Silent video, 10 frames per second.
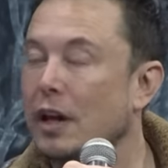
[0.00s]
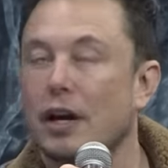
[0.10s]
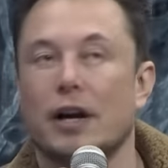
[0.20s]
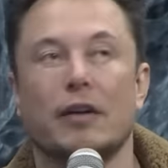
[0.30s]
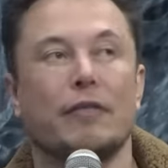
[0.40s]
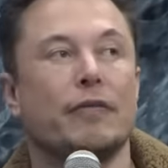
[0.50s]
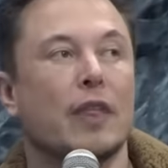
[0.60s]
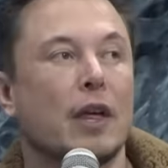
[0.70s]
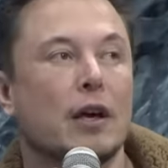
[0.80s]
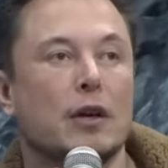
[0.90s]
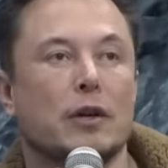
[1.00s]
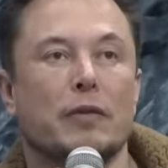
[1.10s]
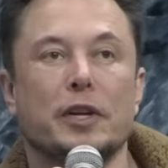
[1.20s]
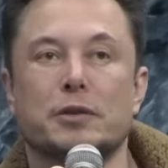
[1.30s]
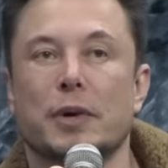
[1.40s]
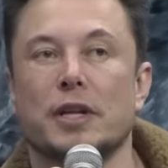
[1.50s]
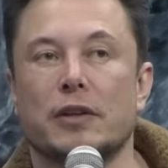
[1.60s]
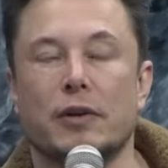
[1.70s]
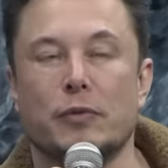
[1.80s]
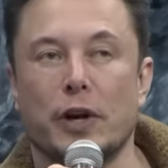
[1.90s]
Um, nobody expected
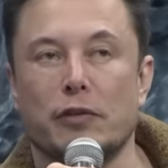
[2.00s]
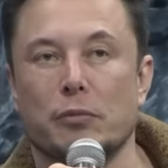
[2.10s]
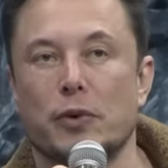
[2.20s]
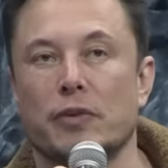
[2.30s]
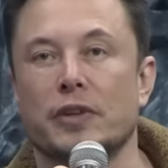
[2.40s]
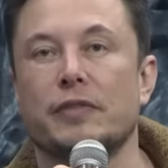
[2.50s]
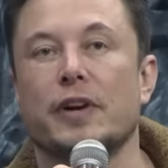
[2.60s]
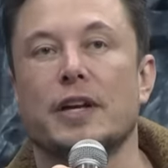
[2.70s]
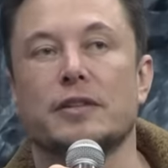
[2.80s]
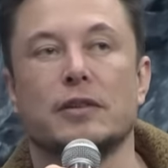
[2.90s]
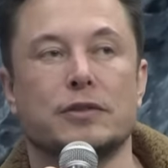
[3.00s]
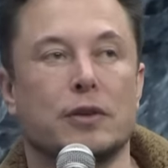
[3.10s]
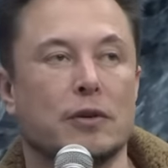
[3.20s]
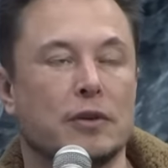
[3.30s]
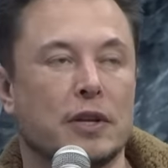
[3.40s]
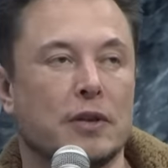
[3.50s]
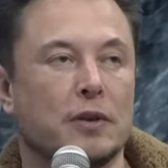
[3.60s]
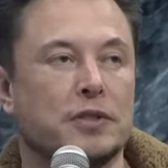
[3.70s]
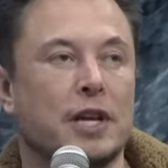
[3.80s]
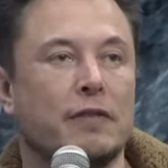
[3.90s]
that rate of improvement. If you ask those, so,
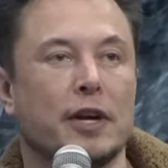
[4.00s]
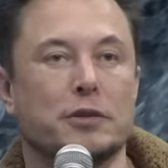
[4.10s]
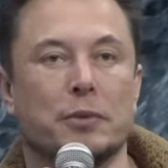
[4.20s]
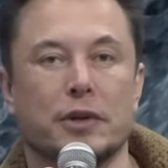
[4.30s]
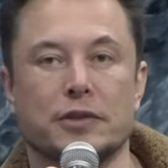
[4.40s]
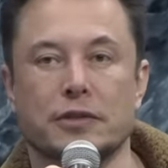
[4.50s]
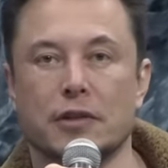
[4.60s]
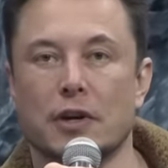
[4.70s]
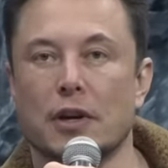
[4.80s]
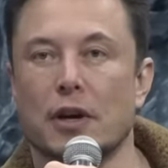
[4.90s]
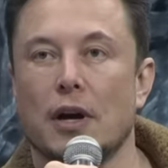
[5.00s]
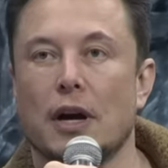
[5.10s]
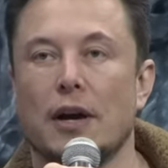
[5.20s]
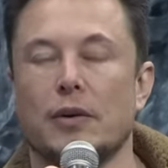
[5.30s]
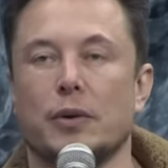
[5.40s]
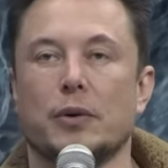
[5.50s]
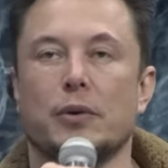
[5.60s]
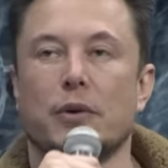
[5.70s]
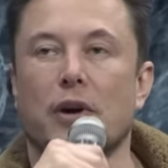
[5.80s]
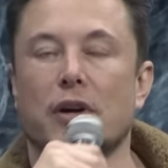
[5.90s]
those same experts uh,
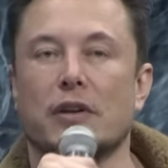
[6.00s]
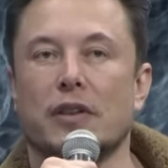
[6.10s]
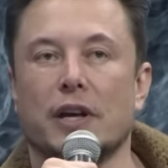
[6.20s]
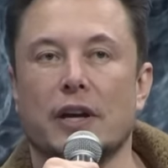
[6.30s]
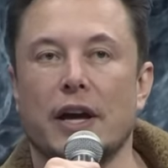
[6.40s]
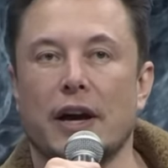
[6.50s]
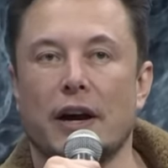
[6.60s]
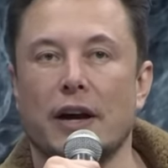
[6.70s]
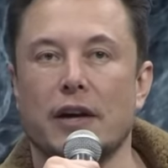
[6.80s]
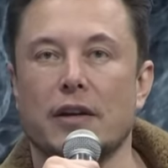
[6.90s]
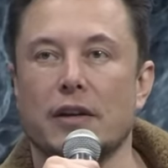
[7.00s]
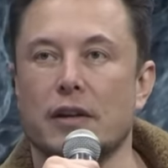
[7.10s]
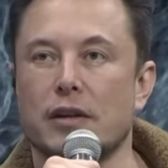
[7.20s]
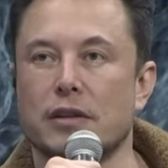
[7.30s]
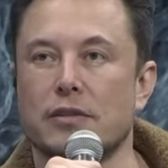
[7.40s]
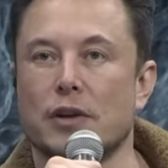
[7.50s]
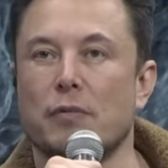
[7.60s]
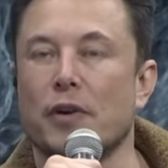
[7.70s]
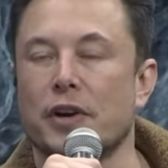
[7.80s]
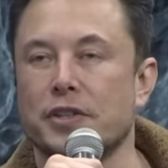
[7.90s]
who think A I is not
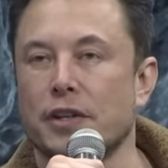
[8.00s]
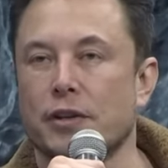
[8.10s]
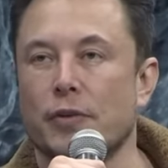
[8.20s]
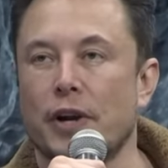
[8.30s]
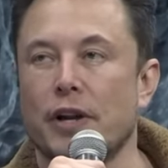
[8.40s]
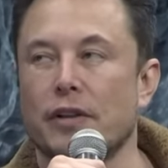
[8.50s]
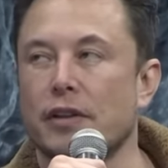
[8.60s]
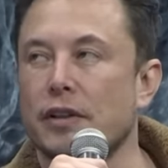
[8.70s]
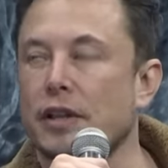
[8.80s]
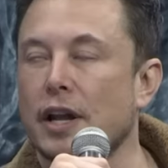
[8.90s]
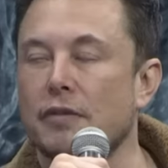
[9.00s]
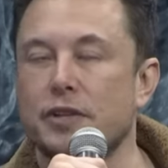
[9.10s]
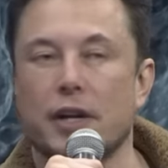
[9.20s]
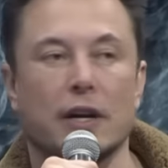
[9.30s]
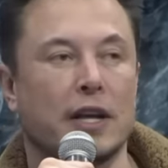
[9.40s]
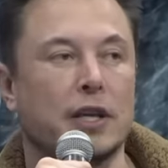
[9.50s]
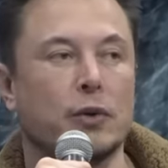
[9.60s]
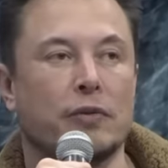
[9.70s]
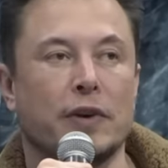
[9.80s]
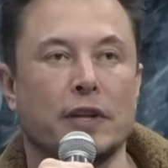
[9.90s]
progressing at the rate that I'm saying, I think you
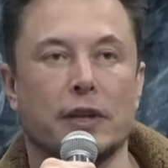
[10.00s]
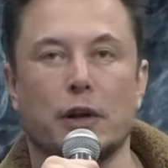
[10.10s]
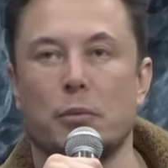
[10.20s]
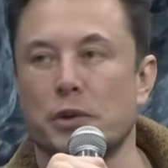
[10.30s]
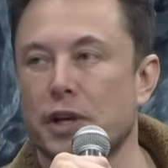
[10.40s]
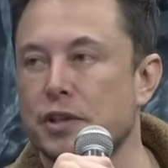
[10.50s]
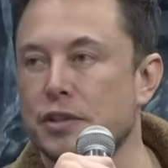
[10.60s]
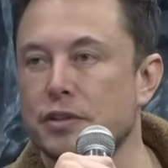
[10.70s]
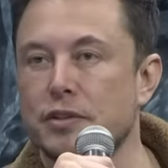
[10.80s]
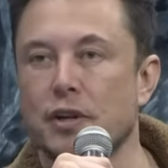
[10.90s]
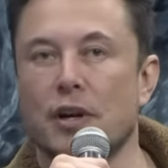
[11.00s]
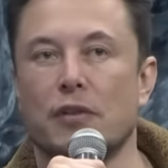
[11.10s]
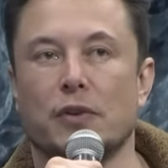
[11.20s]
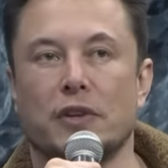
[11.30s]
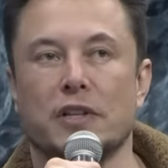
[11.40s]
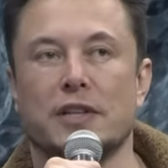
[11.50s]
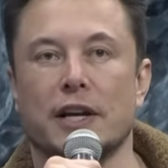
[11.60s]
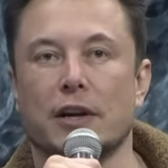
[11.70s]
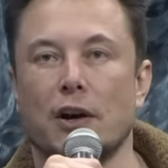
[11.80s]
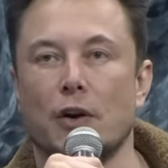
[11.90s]
will find that their predictions for things
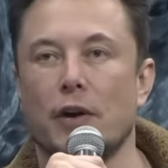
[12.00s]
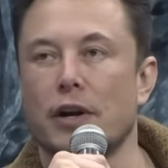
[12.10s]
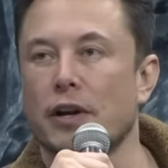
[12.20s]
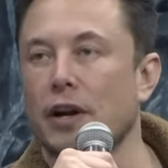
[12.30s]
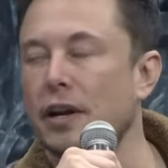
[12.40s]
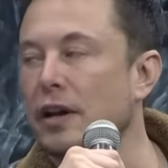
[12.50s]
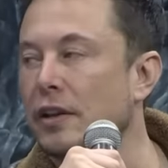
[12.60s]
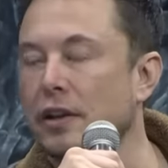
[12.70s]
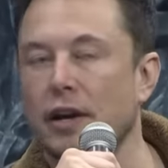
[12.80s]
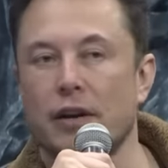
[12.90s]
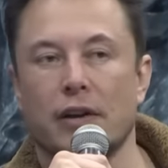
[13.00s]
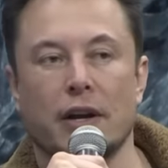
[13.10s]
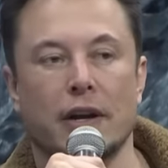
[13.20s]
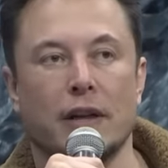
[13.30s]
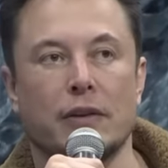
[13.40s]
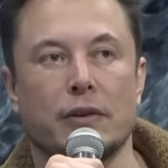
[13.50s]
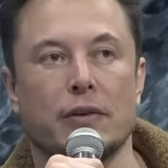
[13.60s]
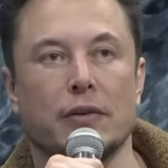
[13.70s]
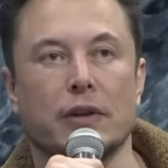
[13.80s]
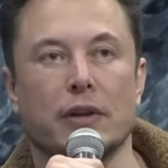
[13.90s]
like Go and, and other, and, and
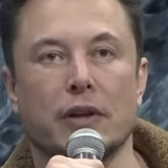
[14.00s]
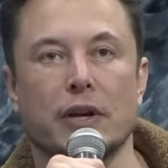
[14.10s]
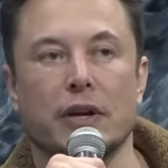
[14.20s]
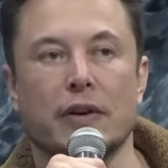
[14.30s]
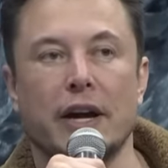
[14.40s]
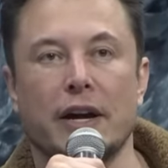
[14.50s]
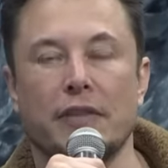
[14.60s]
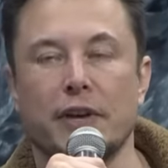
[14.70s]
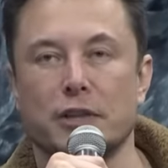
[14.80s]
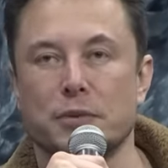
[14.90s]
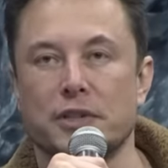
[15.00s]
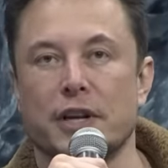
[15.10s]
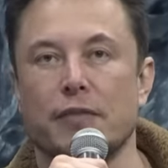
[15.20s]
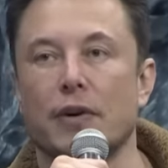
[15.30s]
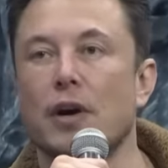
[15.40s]
other uh, A I advancements, have